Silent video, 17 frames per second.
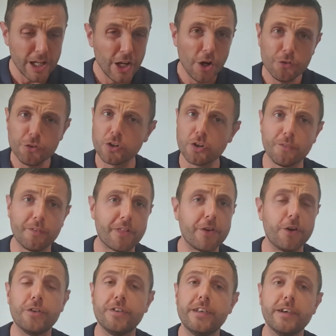Done over
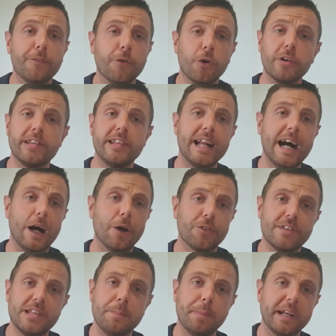30 or 40 now,
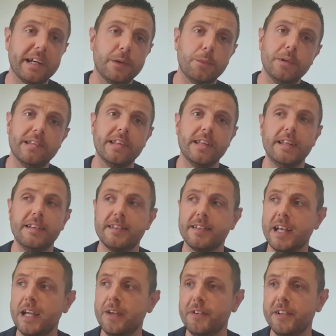typically we see
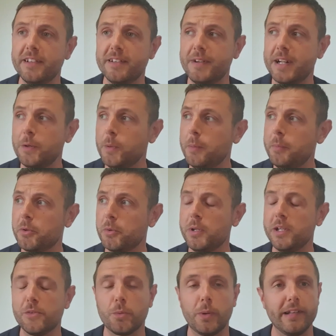savings of anywhere
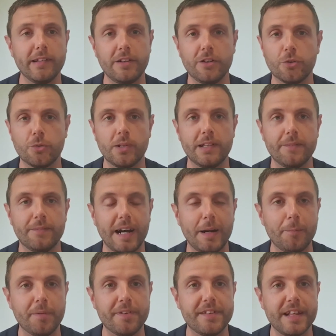between 20 or
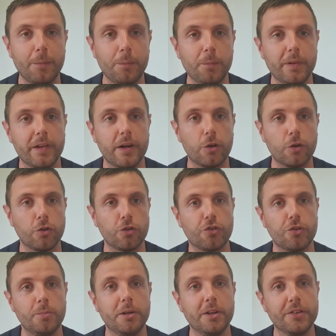25% with our
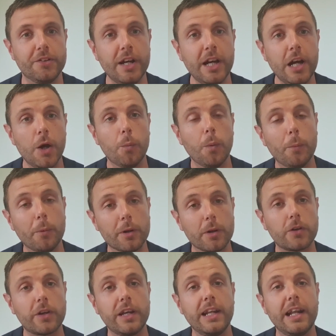customers when we're
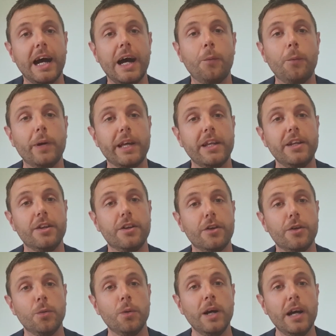looking at how we
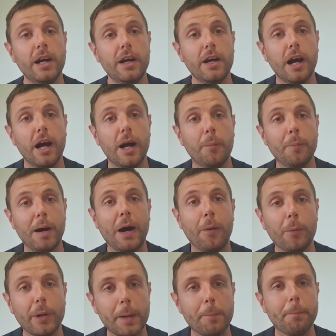
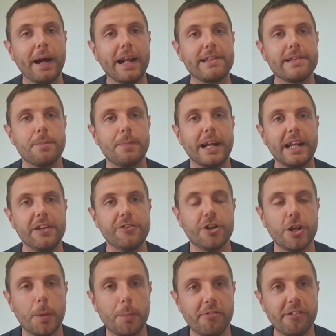can better manage
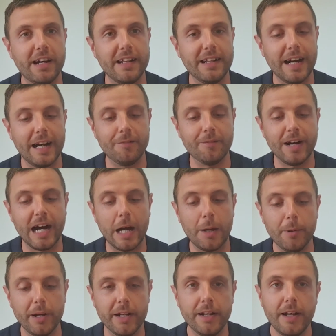and operate that
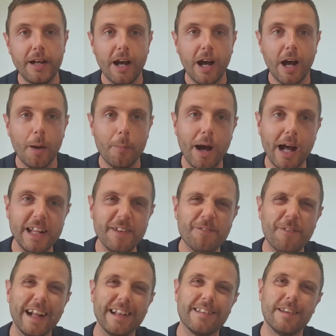environment. And
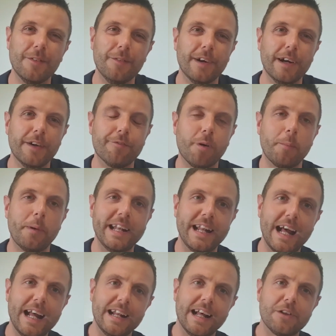effectively from
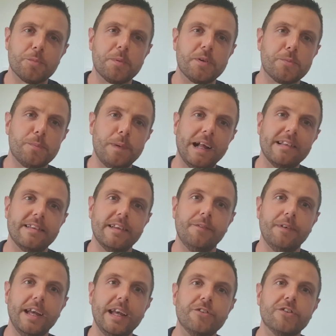an ANS
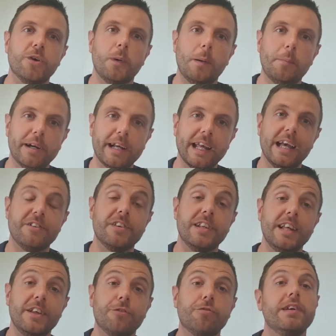perspective, it is no
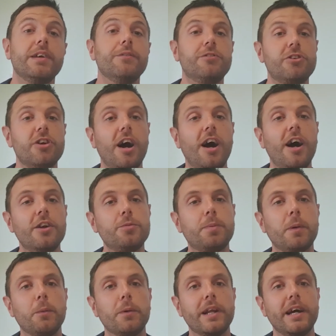obligation, it is free of charge,
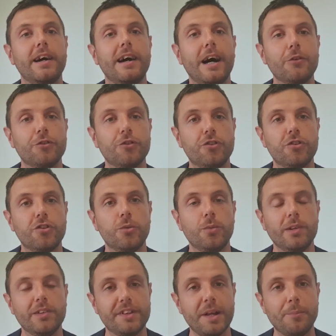but what it allows us to
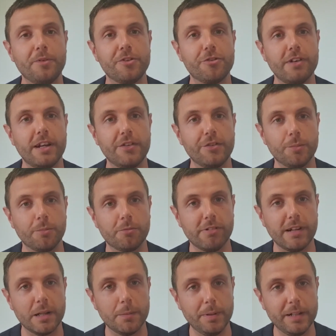do is demonstrate some
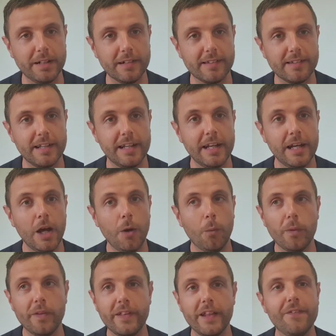credibility
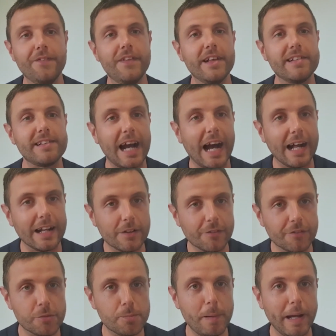within this kind
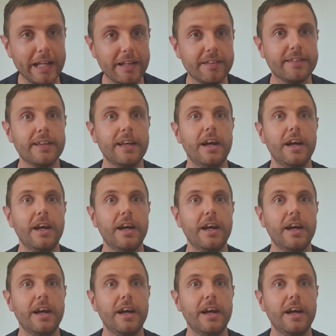of space.